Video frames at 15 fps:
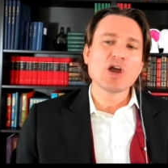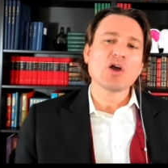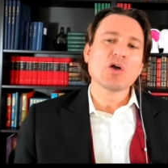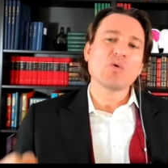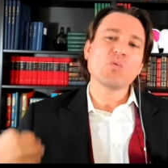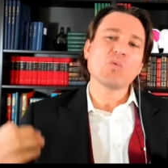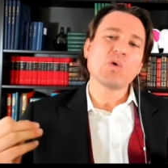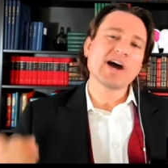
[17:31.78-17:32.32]

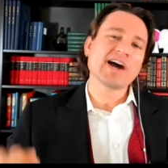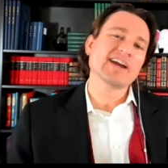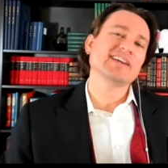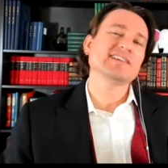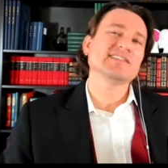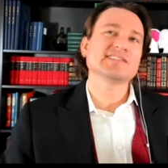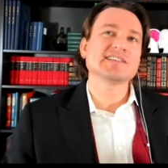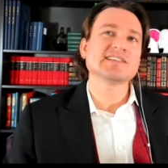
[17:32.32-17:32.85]
why
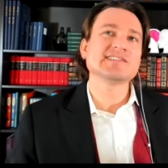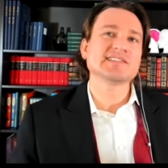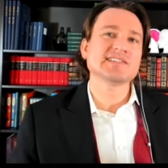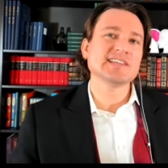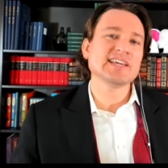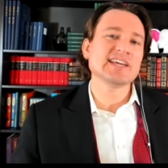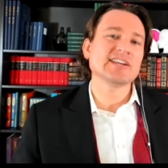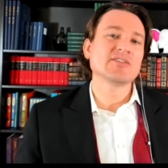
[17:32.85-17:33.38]
is the
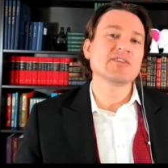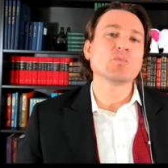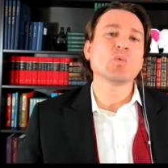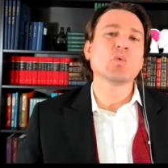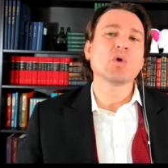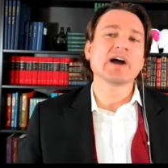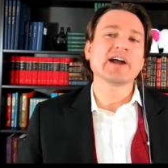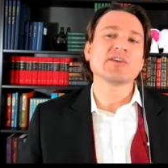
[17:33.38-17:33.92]

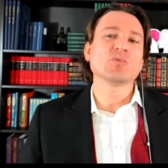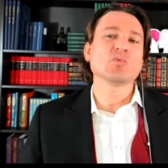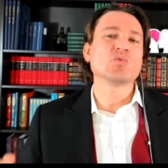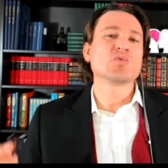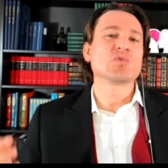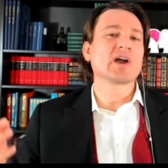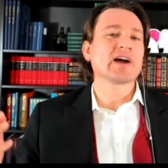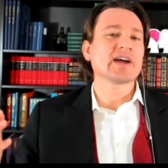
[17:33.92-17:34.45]
CNY
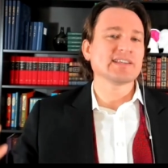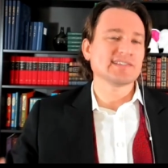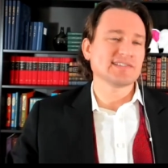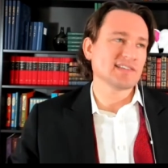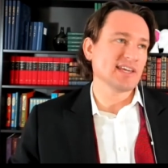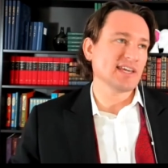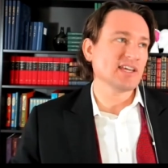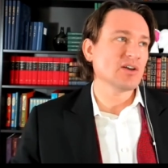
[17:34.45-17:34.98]

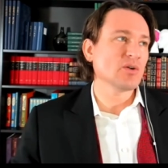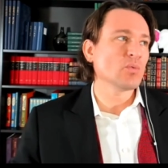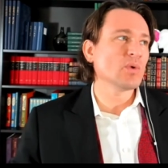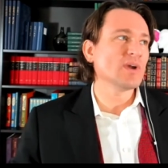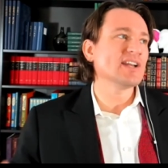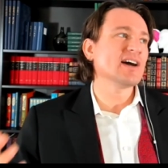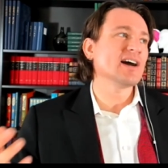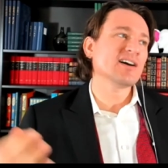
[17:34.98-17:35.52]
rising
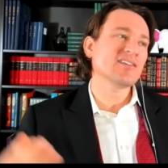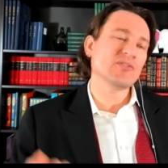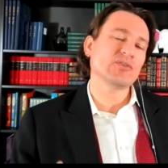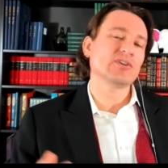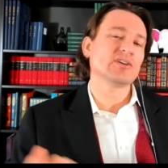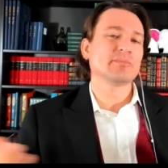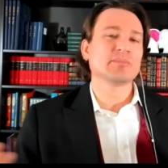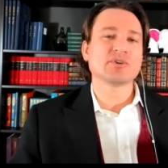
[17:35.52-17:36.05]
when
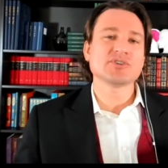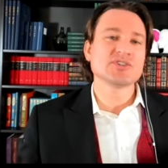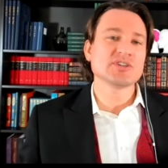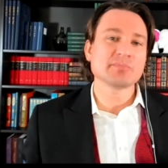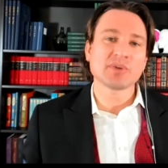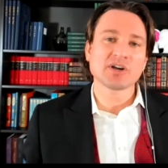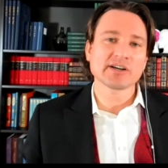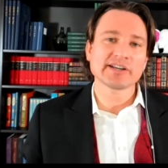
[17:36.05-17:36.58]
other emerging
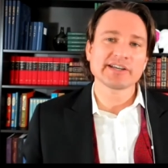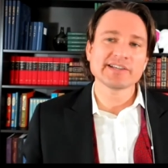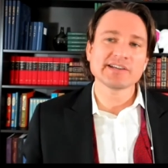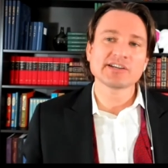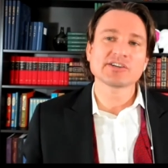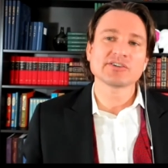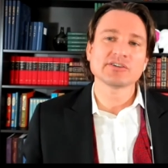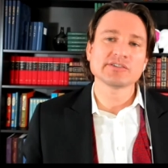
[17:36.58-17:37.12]
market
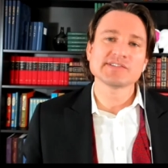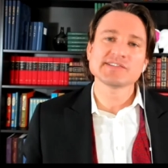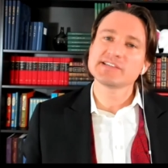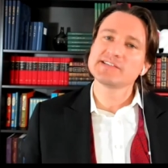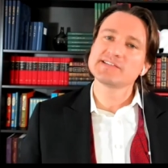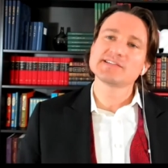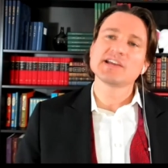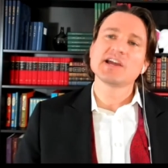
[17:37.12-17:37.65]

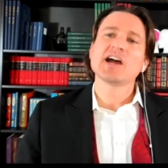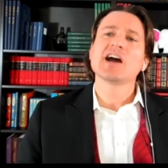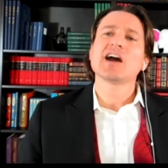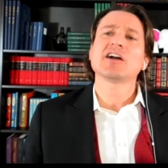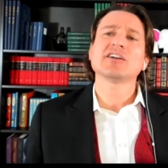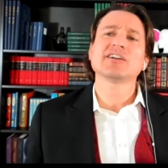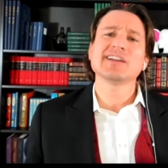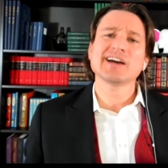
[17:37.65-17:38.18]
currencies
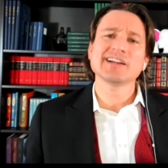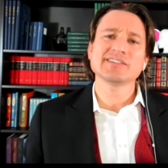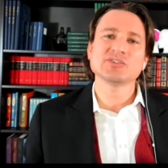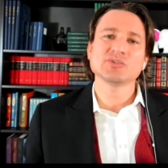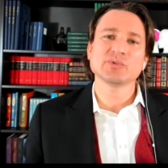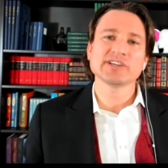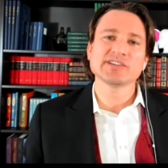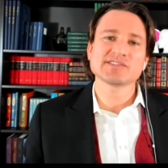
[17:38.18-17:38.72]
are not
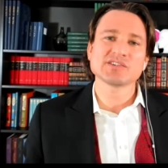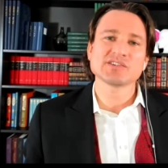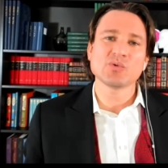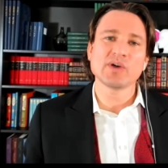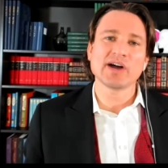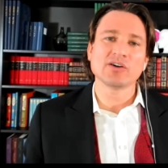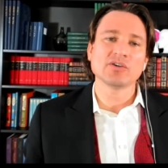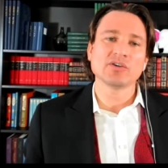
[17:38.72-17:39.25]
doing so
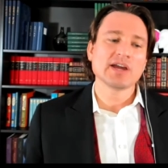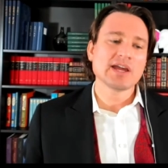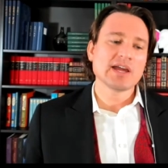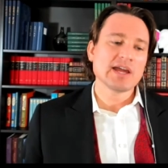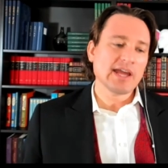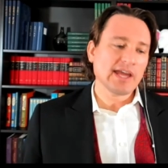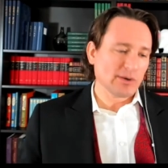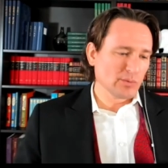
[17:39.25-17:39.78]
well?
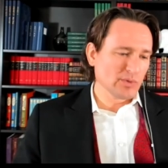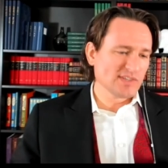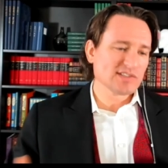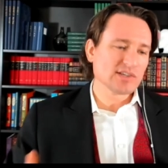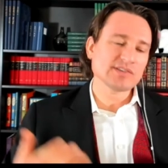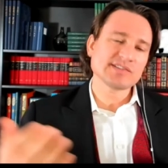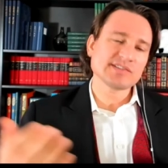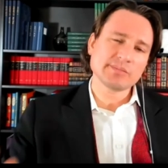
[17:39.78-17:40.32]
And we
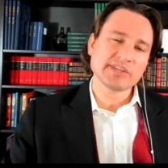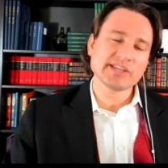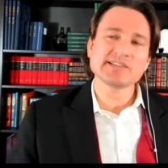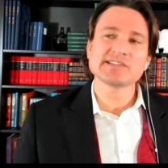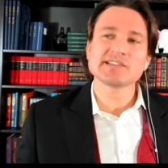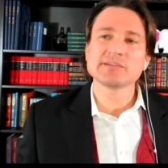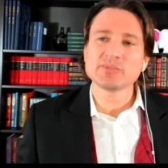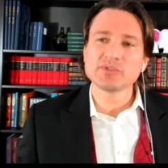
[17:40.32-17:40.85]
saw something
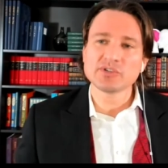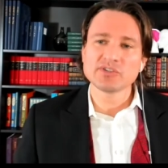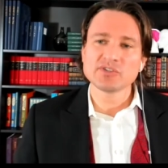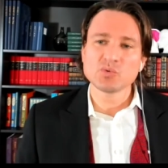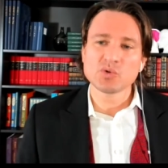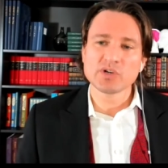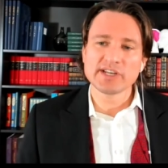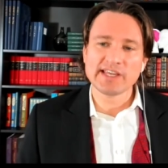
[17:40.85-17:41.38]
similar in
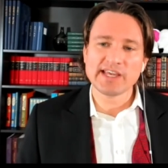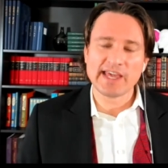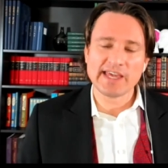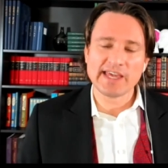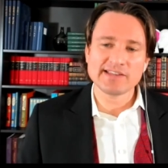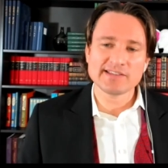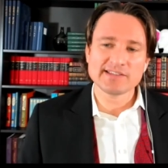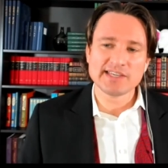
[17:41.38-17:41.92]

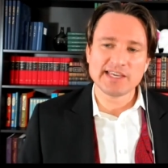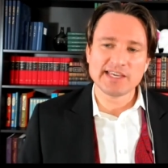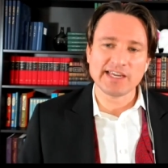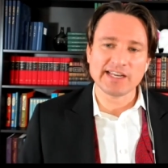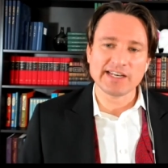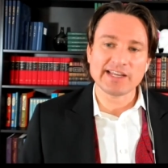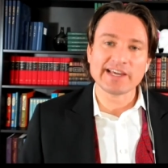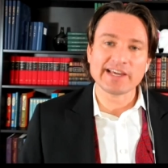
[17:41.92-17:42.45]

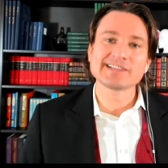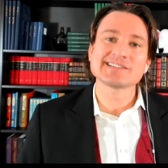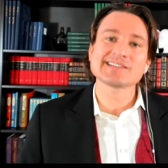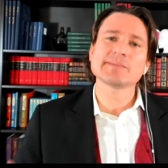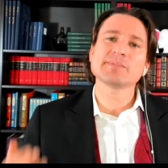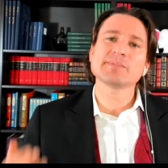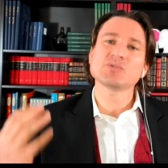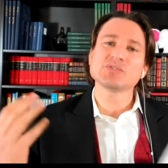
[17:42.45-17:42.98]
2018,
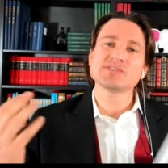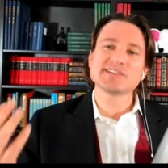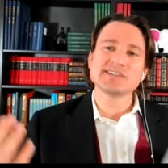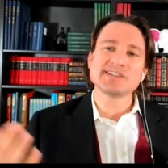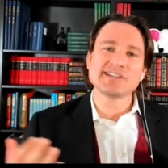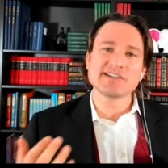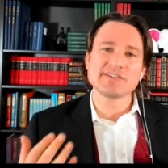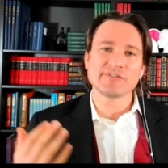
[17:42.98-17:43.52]
except there was a
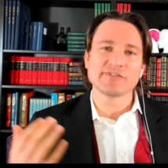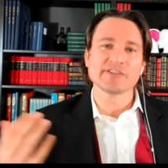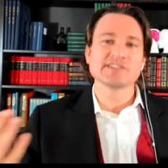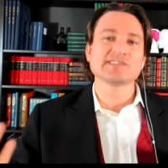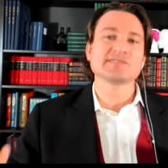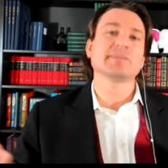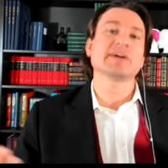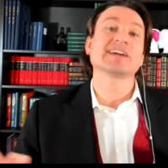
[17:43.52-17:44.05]

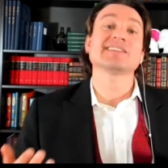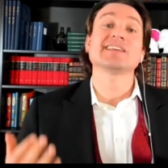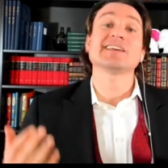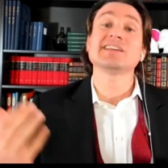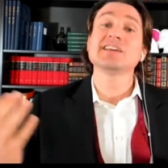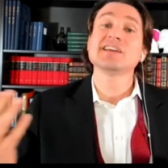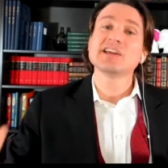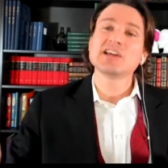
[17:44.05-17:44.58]
difference back
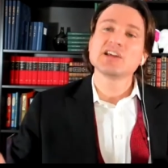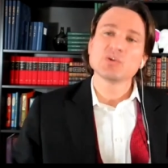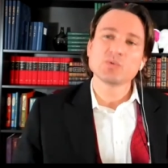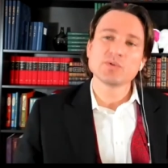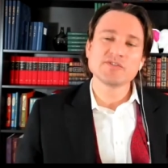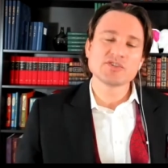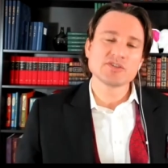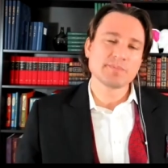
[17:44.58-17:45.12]
then
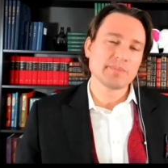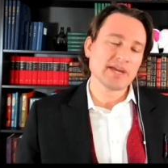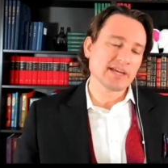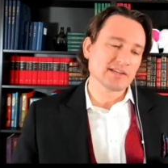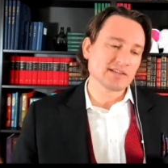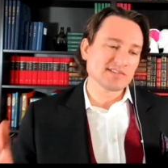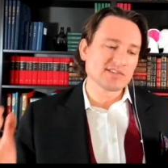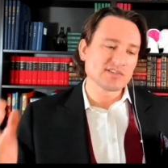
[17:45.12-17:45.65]
with
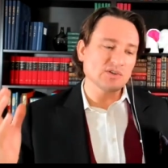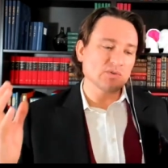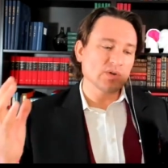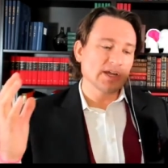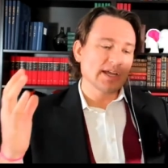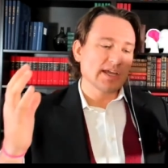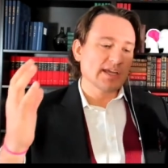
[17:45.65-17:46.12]
Japan. So